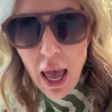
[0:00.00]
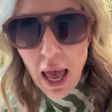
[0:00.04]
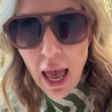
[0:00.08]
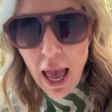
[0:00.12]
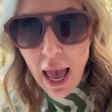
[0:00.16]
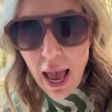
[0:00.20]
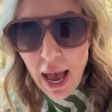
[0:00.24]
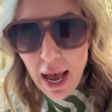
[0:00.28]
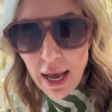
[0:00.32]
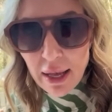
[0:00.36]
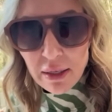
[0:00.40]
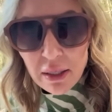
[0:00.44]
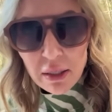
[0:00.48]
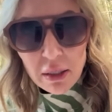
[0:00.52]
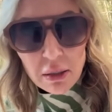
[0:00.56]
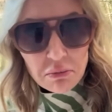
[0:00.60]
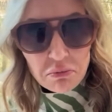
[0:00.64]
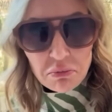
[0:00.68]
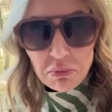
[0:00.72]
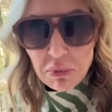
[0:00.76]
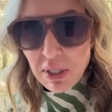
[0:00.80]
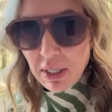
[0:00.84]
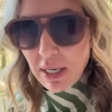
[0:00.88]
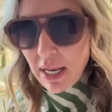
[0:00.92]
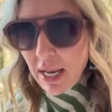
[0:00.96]
And
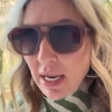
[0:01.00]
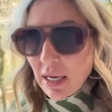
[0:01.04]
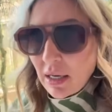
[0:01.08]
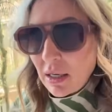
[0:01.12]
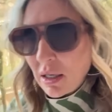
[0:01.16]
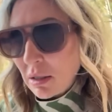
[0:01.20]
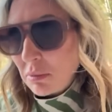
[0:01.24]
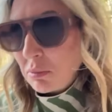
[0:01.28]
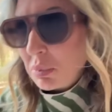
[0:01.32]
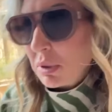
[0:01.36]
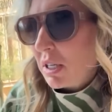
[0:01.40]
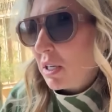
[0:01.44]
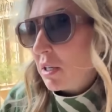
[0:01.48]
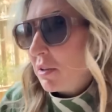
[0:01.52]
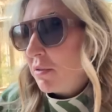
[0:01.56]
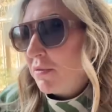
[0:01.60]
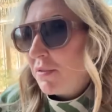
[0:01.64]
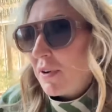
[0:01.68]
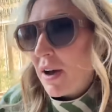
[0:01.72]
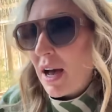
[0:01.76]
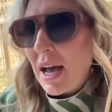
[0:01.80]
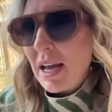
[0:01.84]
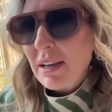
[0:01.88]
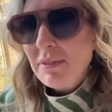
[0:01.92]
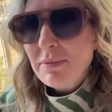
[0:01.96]
today could be
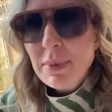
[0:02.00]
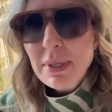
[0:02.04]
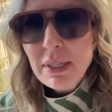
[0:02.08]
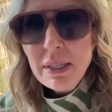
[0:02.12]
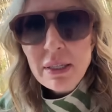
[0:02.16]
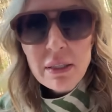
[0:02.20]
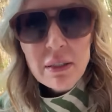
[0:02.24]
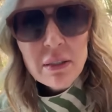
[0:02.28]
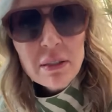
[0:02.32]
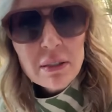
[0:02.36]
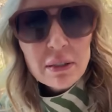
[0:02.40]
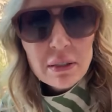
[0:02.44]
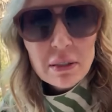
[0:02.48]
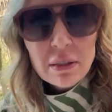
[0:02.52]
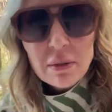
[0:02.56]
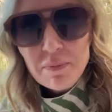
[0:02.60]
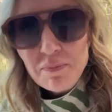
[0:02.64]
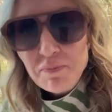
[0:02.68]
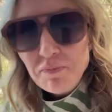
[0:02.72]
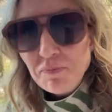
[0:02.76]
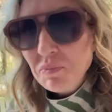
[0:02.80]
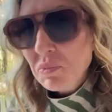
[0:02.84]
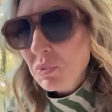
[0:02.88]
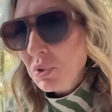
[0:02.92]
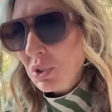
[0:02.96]
5 minutes,
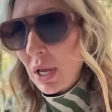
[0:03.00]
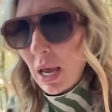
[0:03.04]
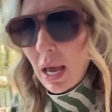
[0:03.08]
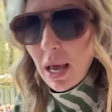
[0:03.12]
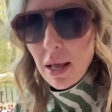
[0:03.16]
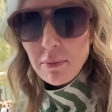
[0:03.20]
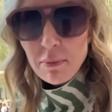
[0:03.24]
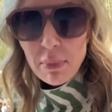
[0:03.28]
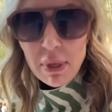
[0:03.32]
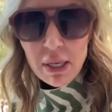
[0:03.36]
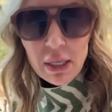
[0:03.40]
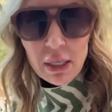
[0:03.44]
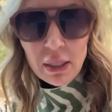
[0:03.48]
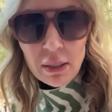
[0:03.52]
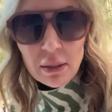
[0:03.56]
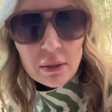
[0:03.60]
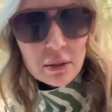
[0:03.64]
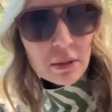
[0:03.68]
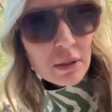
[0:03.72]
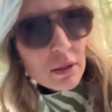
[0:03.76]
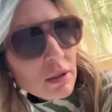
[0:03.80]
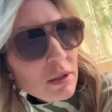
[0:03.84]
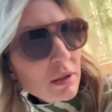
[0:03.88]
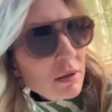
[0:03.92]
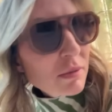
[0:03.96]
10
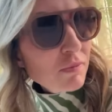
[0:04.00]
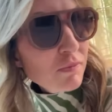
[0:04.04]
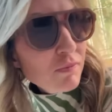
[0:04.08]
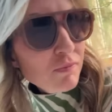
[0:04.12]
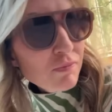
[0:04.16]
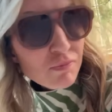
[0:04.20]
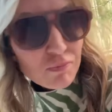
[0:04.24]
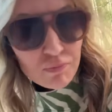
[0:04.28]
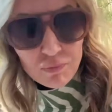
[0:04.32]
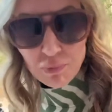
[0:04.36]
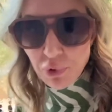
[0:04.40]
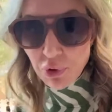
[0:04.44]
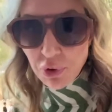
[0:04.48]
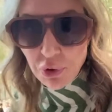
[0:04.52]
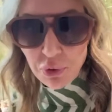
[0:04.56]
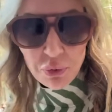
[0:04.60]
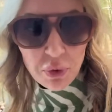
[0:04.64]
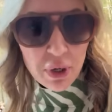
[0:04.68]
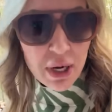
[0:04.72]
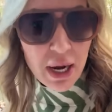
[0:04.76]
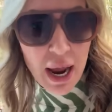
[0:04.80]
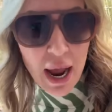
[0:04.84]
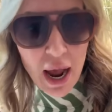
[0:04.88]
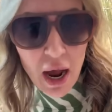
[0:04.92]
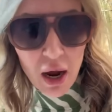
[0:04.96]
minutes,
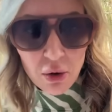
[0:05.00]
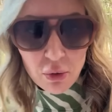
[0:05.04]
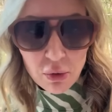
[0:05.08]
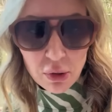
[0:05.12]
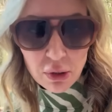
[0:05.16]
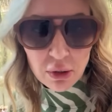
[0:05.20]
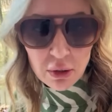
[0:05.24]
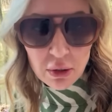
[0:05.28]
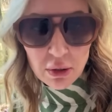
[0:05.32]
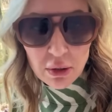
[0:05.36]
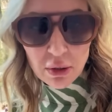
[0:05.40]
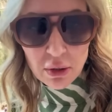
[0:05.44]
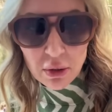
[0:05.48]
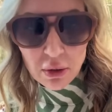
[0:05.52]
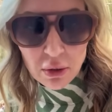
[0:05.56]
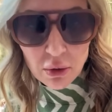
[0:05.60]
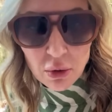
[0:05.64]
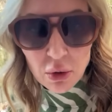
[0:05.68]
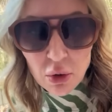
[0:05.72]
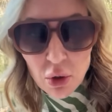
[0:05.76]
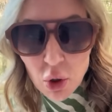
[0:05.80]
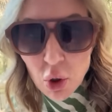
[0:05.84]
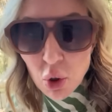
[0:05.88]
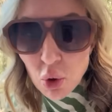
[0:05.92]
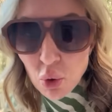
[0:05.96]
3 hours.
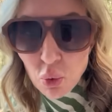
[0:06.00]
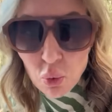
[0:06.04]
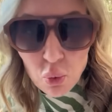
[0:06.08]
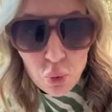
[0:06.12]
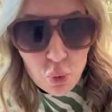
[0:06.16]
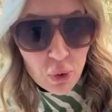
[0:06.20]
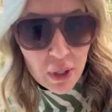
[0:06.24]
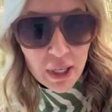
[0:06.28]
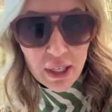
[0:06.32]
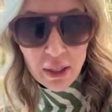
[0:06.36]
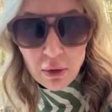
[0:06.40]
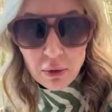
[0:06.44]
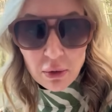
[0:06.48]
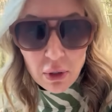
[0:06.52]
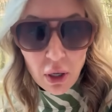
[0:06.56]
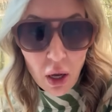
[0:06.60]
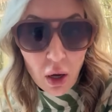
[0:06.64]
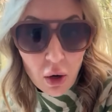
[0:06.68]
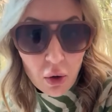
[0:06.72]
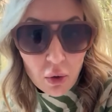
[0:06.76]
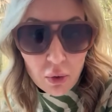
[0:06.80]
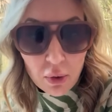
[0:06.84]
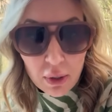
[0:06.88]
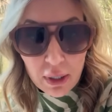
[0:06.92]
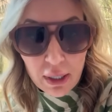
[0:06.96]
We don't
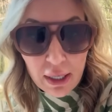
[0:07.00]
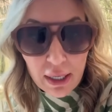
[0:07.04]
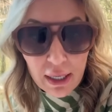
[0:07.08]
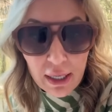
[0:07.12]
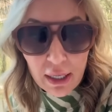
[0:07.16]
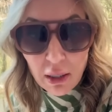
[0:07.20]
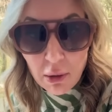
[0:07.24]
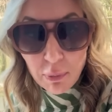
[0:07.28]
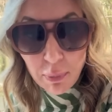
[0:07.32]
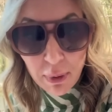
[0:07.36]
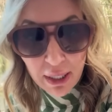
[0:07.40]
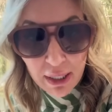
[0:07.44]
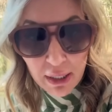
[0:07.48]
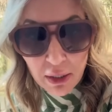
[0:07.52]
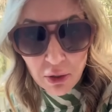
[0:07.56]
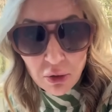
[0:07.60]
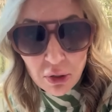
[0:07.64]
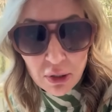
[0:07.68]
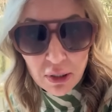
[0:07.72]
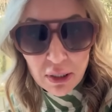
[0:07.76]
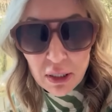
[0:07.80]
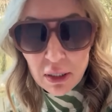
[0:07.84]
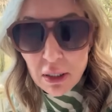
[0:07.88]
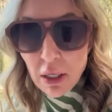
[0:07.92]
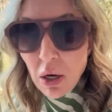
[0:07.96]
know. It'll be
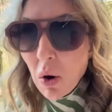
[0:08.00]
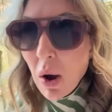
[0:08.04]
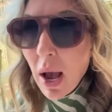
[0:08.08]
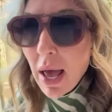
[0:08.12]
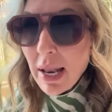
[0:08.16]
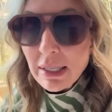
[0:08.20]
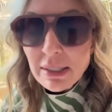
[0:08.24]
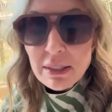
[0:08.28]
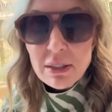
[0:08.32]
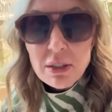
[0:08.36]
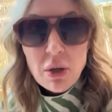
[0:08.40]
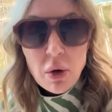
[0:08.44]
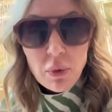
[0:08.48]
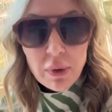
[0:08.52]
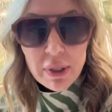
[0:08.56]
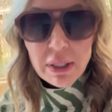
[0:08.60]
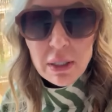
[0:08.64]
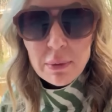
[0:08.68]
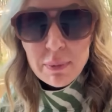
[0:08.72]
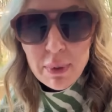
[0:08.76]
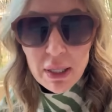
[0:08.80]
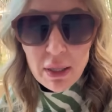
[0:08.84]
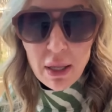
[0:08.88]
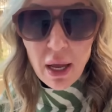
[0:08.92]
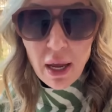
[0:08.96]
interesting though, and it's going
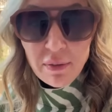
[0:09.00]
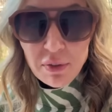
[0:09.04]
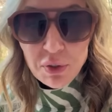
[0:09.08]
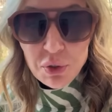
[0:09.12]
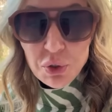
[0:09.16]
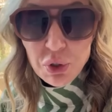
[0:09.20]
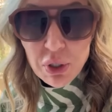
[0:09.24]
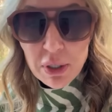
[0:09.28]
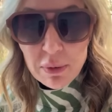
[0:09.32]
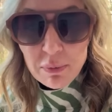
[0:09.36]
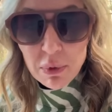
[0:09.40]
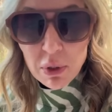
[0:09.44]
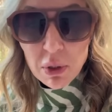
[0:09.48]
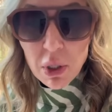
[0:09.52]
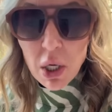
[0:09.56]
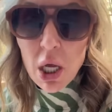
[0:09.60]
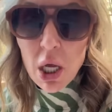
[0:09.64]
to be live streamed.